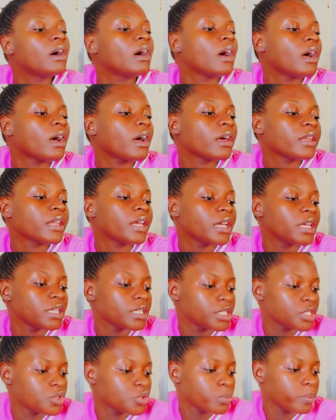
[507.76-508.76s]

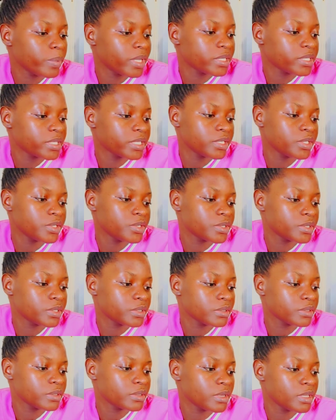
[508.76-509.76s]

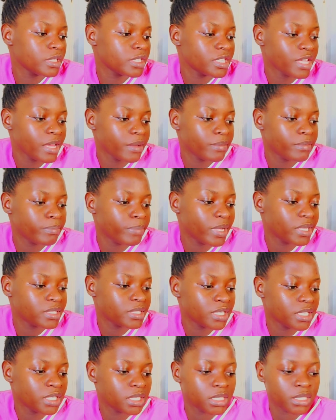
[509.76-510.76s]

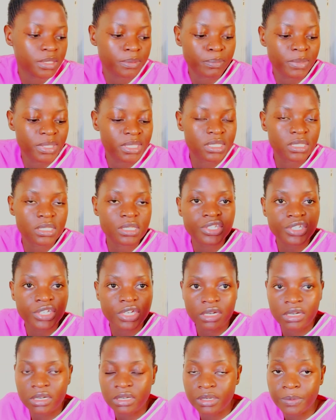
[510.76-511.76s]
92% mist
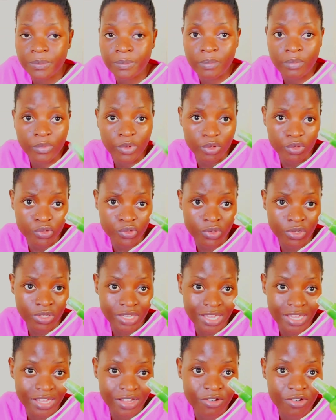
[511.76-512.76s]
gel. So
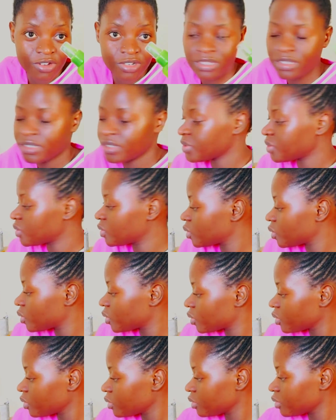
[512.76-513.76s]
I got this
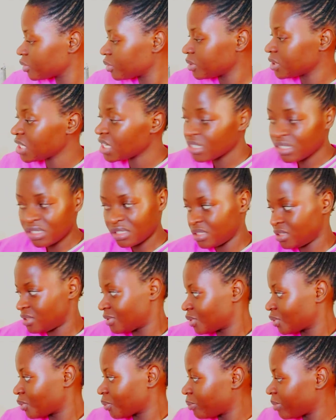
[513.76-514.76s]
too, just
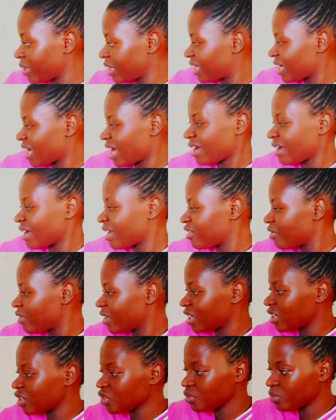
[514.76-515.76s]
to be, I don't
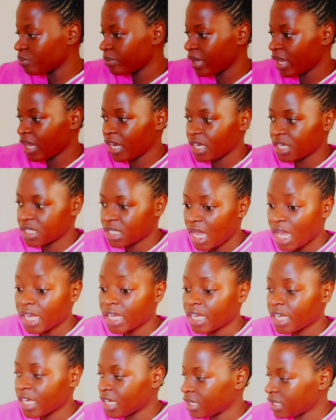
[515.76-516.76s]
want to buy it
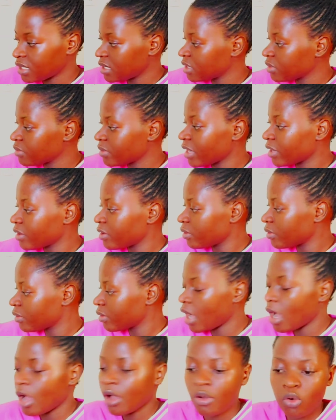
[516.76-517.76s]
again till I go
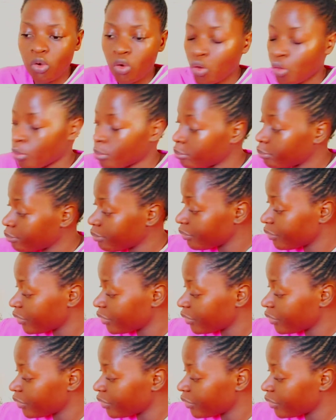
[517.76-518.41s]
home.